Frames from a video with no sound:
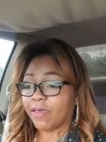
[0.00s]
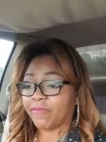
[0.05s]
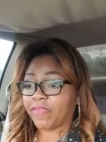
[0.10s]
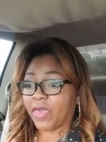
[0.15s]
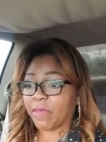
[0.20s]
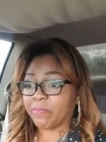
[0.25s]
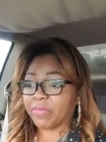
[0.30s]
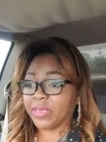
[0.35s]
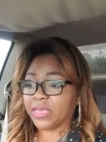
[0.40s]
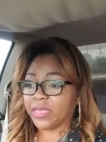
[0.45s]

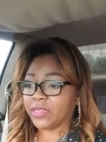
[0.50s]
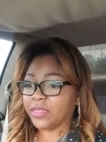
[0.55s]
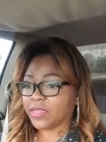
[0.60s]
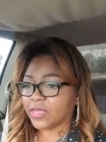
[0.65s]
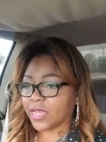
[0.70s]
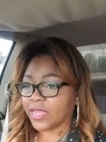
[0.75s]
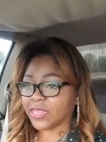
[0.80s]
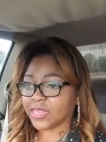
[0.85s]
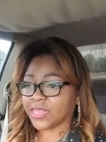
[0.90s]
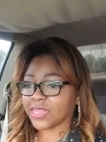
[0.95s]
That means
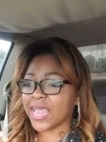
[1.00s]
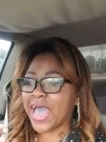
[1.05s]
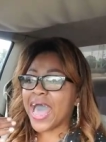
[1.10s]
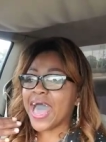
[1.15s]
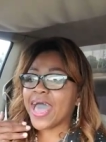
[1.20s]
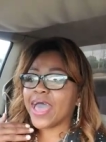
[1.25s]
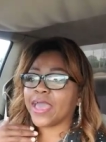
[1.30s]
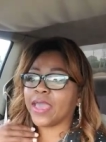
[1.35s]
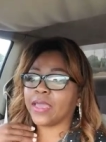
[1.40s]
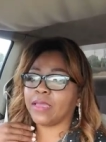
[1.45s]
it's
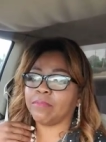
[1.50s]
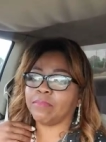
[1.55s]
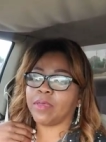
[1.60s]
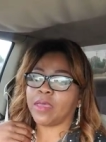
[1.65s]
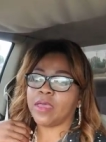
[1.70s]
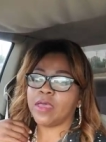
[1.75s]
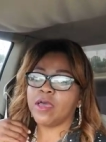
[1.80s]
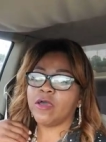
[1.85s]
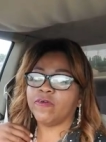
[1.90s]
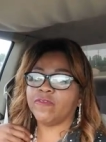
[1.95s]

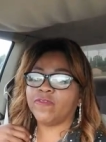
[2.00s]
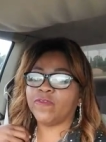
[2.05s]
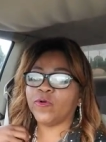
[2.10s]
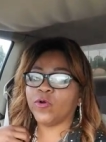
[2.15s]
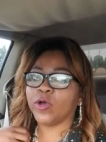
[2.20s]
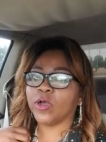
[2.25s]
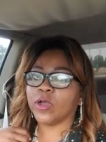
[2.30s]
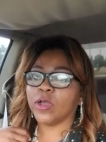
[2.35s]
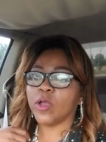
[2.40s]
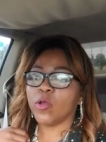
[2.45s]
time
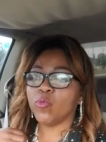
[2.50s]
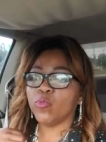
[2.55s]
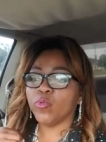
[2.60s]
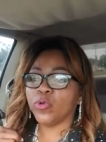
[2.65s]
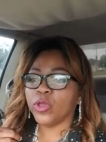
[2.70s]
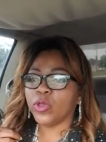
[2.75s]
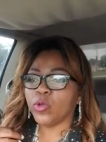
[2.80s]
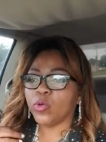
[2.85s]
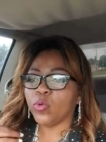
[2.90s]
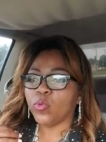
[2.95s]
for
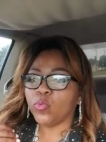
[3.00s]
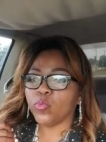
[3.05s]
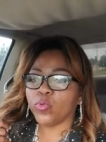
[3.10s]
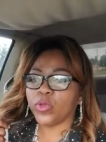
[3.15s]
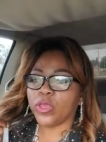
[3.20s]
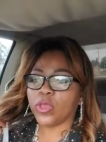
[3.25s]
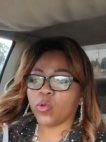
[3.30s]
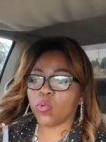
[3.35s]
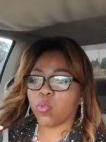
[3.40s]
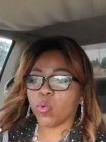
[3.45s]
Real
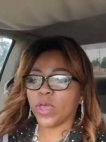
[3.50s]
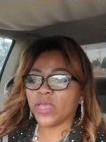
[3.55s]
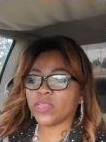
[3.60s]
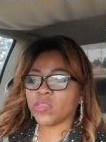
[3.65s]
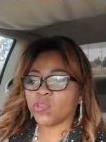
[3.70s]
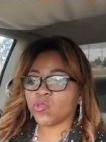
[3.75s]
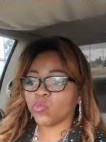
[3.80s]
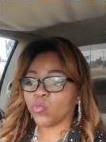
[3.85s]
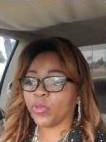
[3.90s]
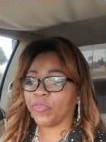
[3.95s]

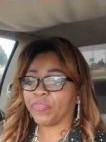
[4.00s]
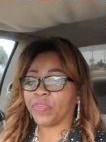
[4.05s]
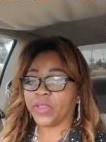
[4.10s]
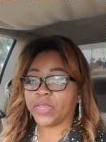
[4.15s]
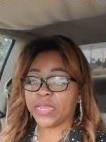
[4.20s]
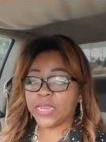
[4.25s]
Requests with